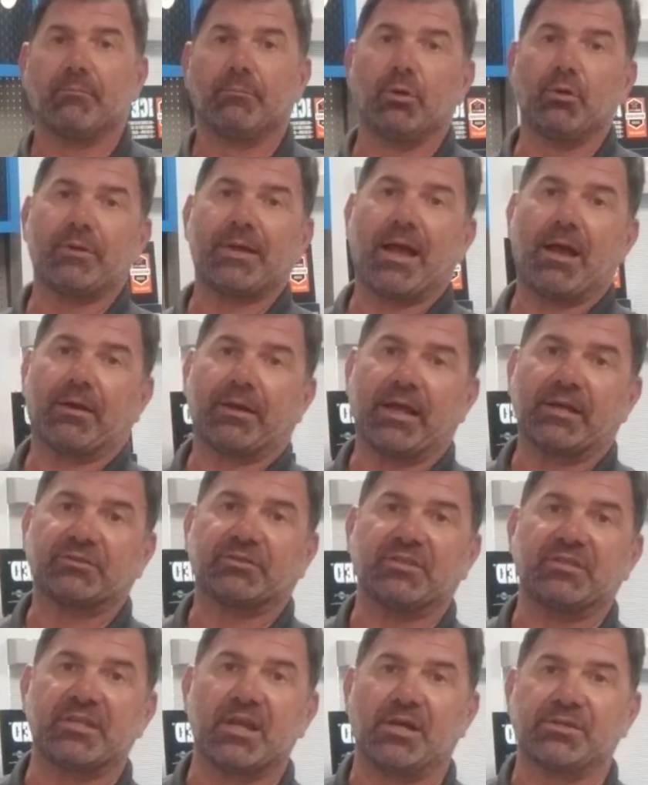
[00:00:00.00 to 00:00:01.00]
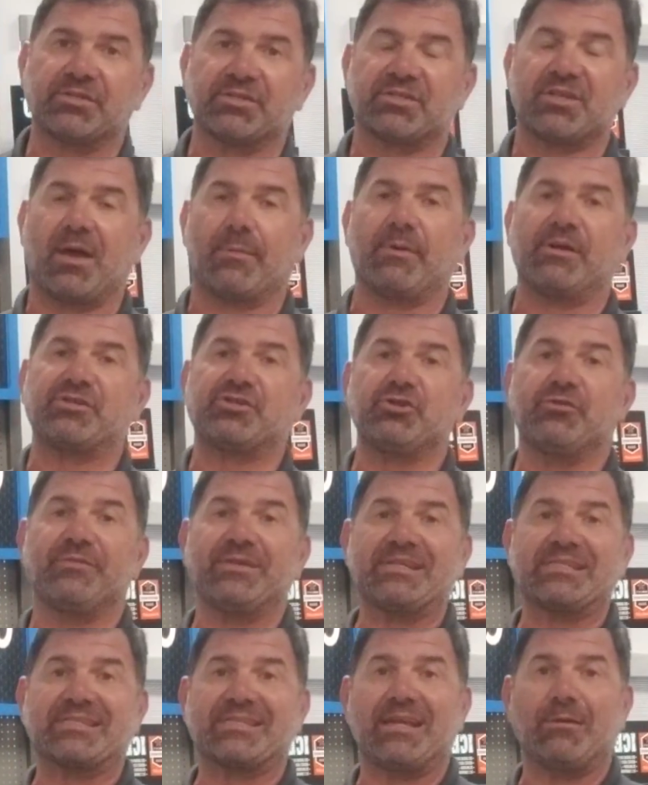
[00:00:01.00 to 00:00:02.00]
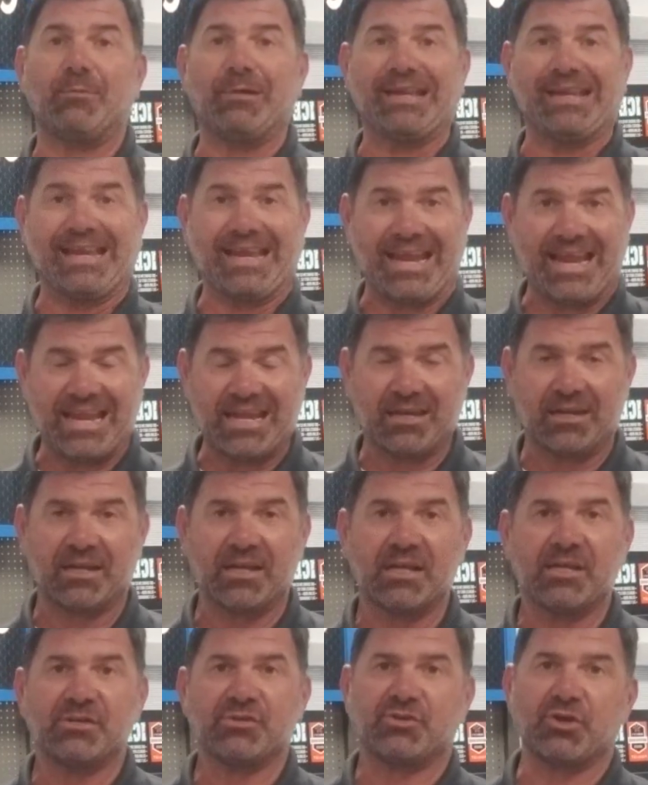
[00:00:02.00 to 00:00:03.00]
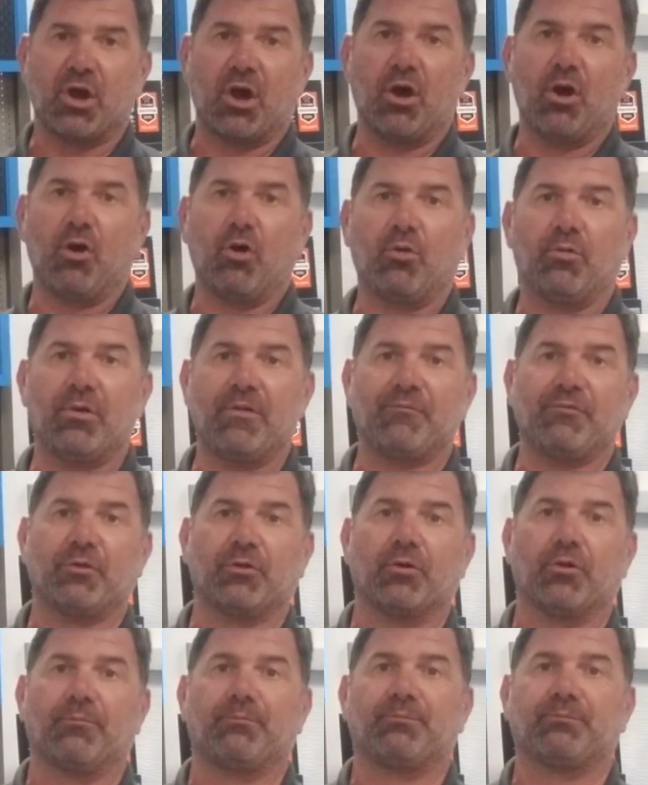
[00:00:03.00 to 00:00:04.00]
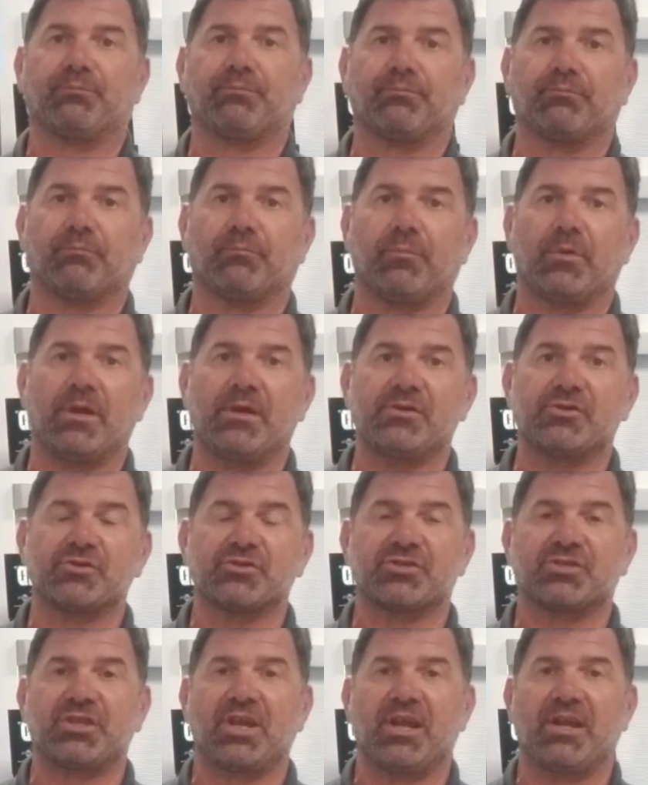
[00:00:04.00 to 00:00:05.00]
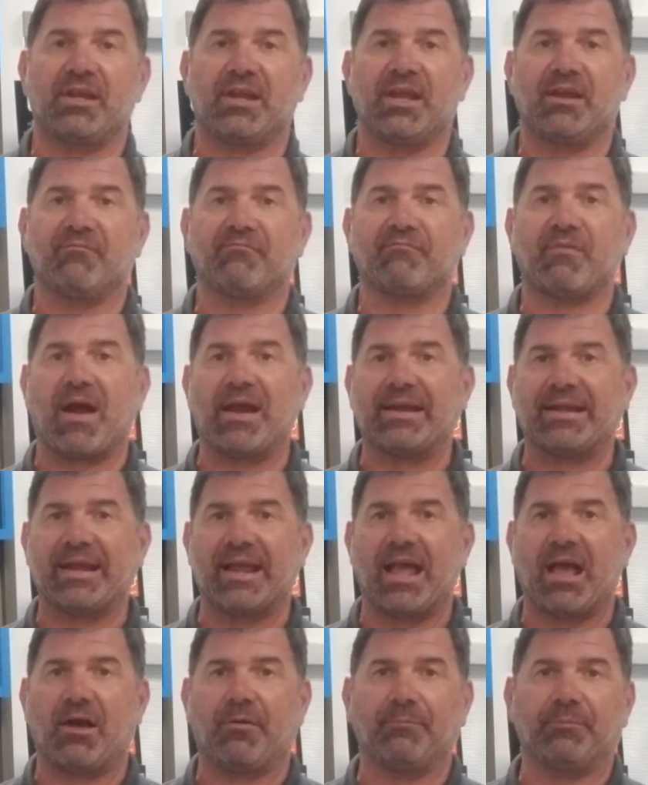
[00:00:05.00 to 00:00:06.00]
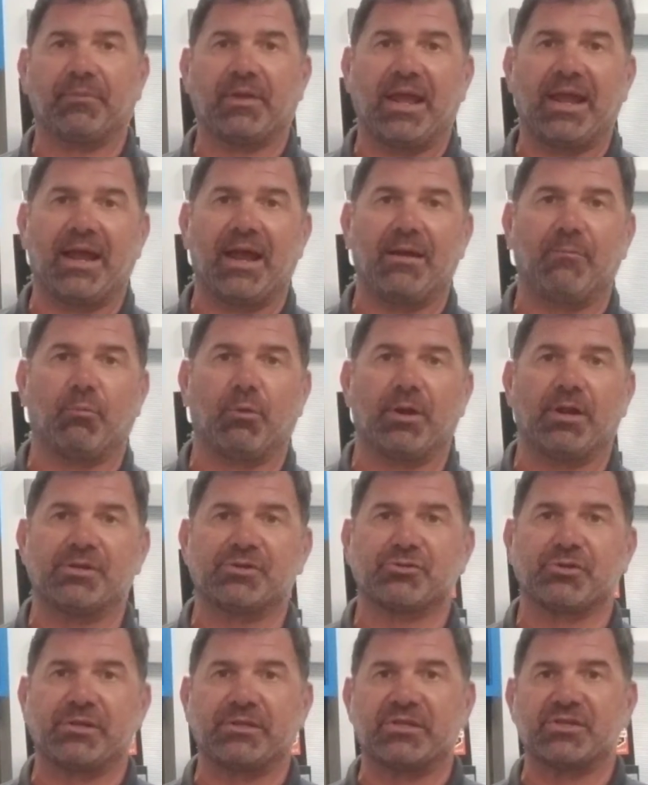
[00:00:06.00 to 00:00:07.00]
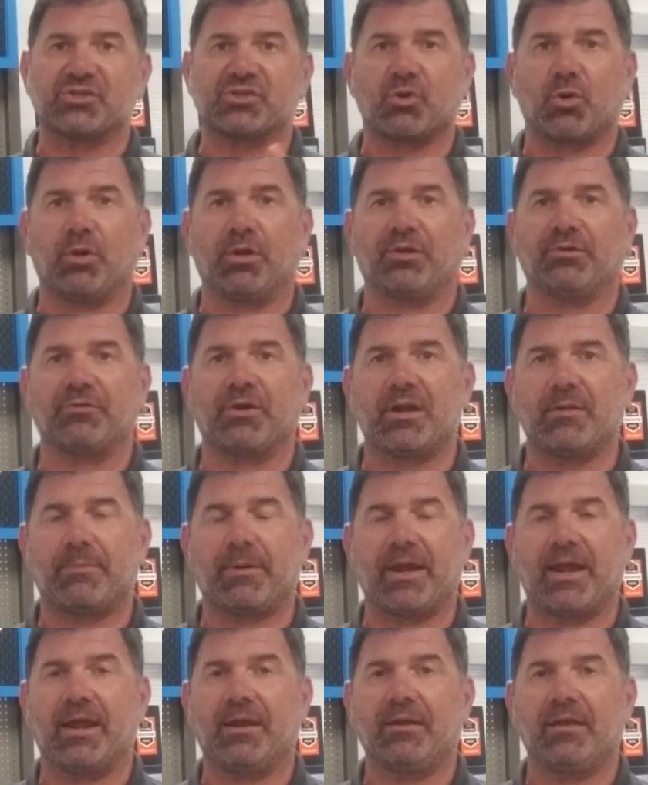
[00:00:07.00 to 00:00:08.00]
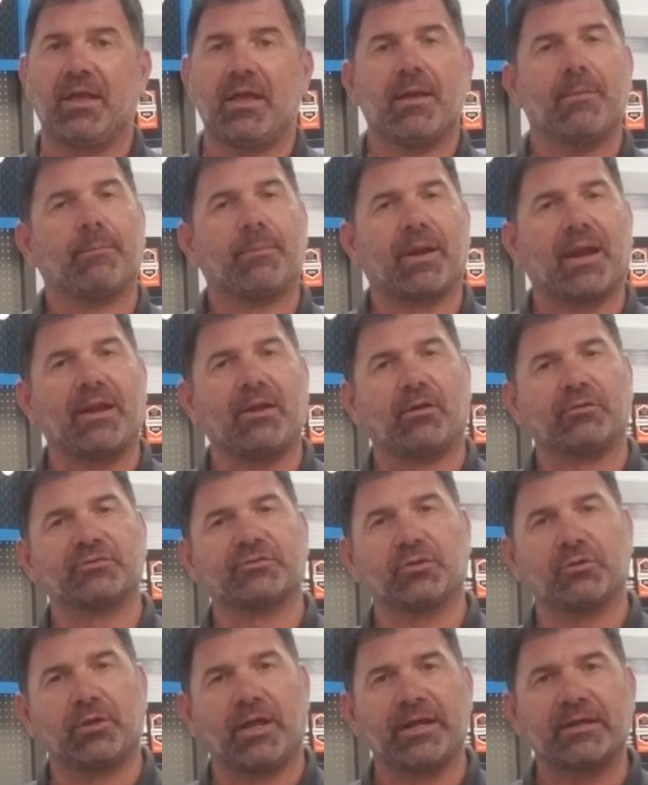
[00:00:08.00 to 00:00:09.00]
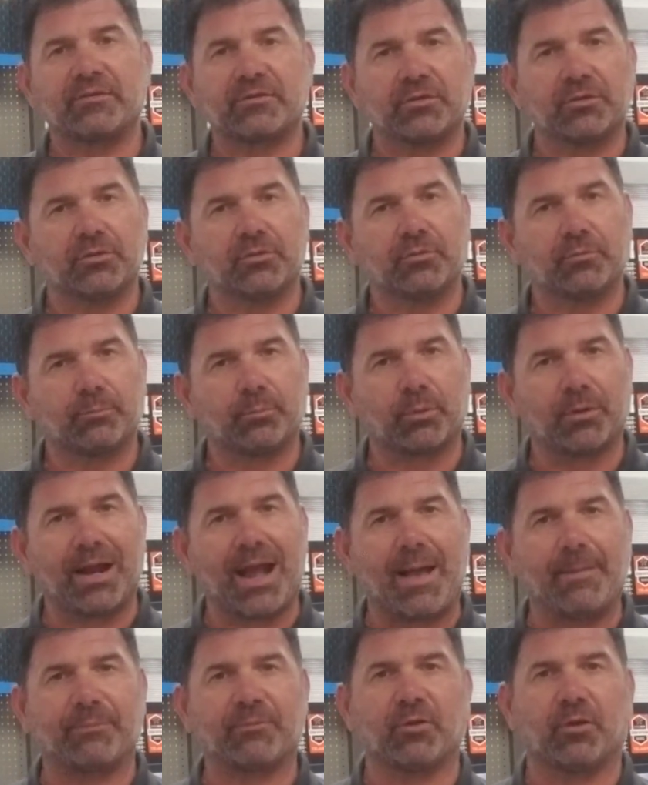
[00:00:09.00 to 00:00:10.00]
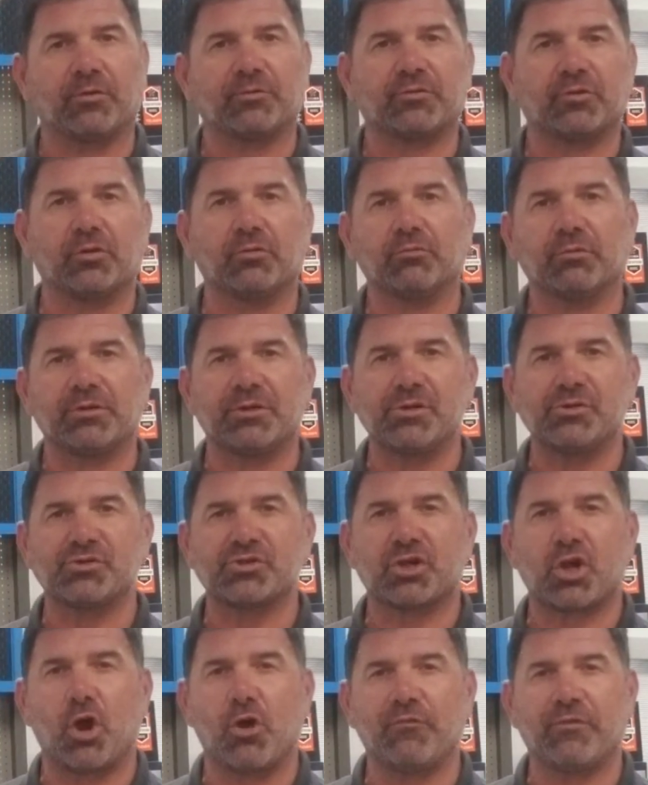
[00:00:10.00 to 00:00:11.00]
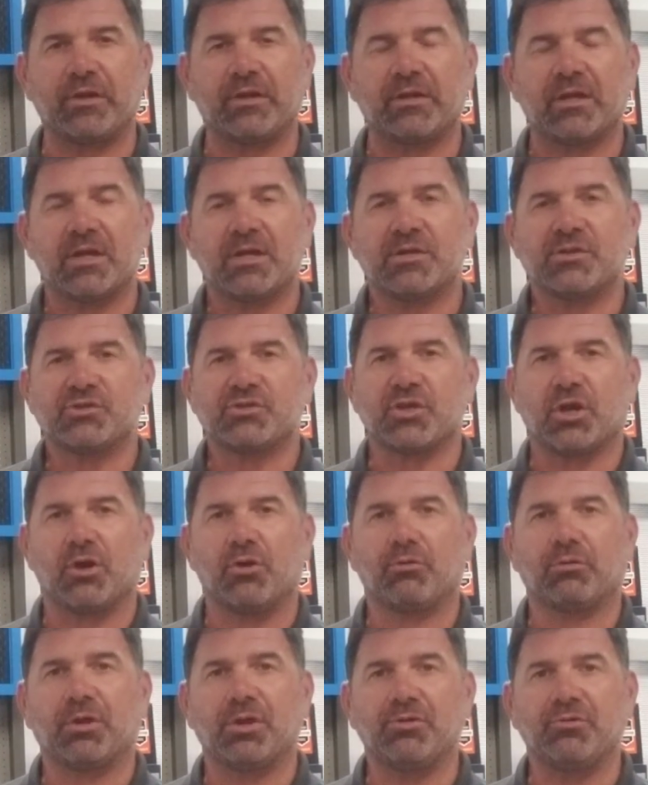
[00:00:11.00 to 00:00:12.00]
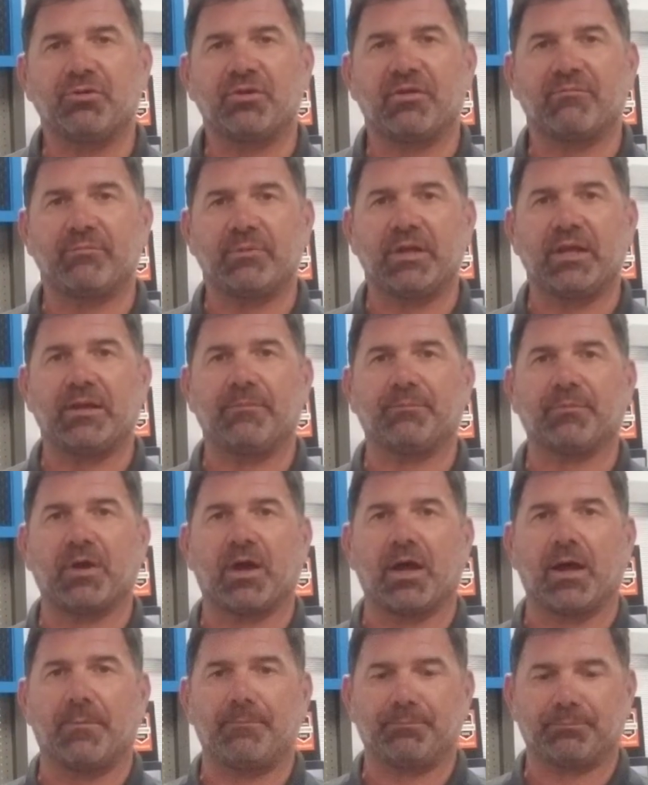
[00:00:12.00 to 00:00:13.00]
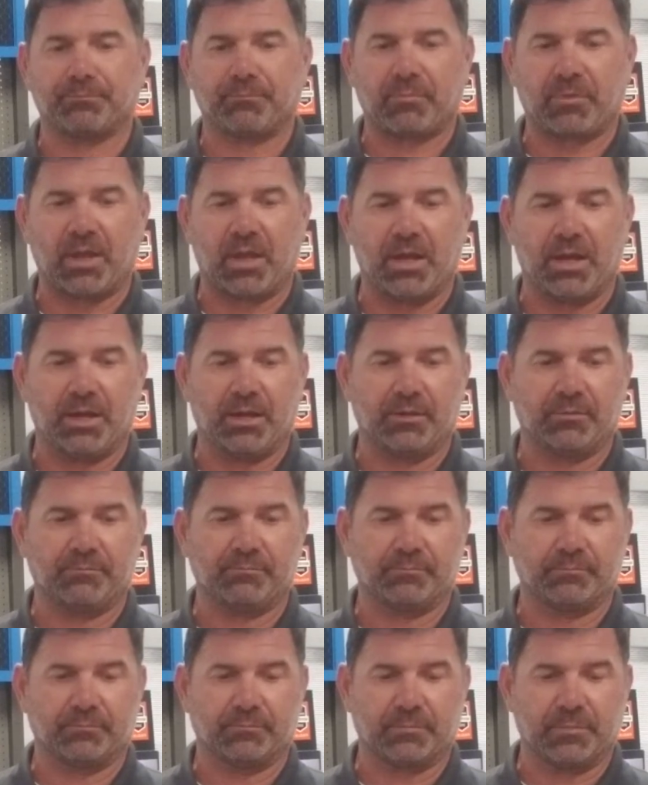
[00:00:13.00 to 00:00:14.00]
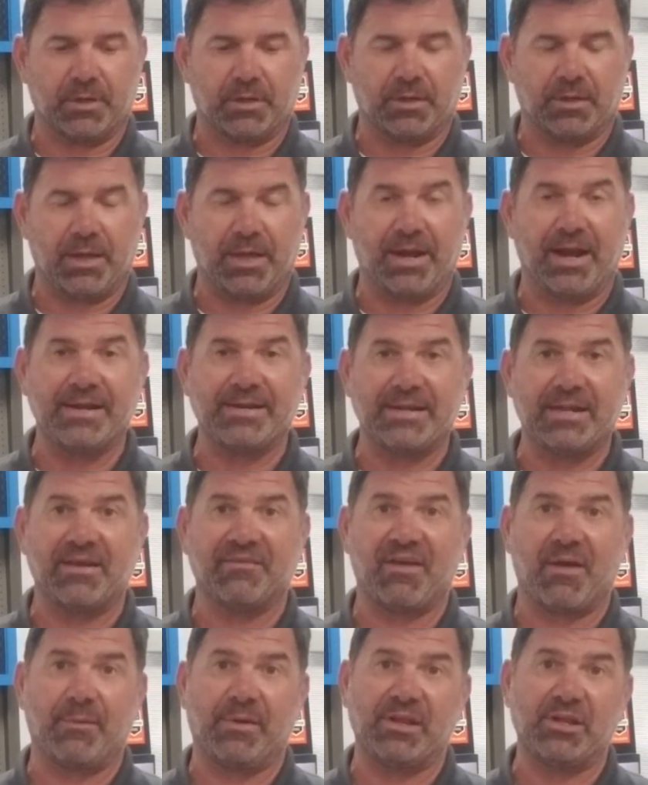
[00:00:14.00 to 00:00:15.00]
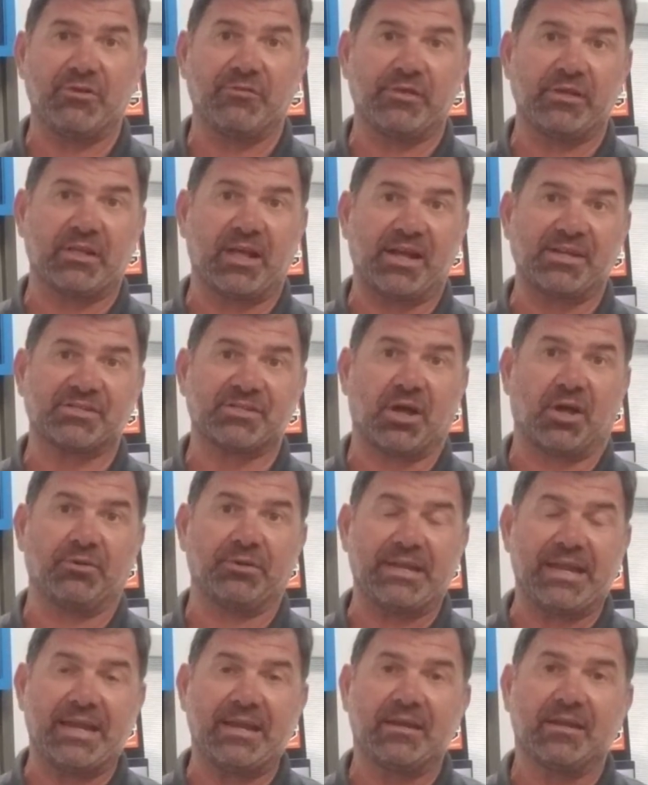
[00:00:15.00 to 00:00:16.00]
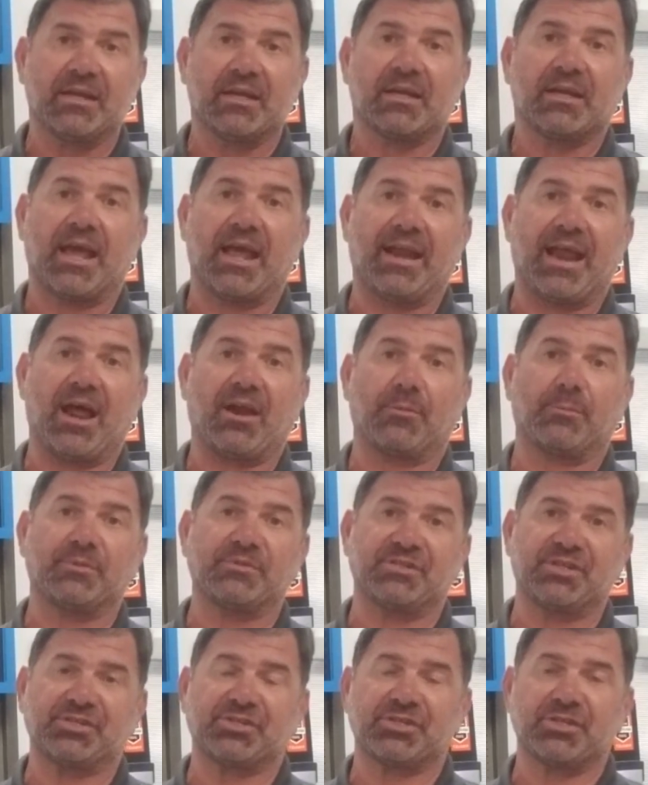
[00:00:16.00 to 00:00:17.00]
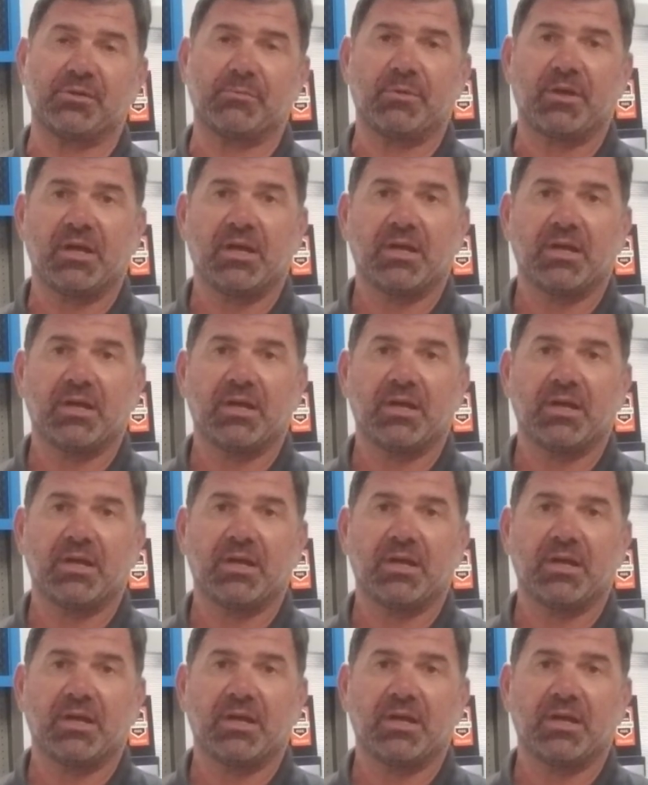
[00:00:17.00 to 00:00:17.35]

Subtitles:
BlueCalc actually tells us how much UVC we need. So if you're interested in finding out, hey, I want to treat this coil and drain pan, but I'd also like to perhaps also reduce COVID. So can you give me an idea of how many UV lights I'll need and how to position them?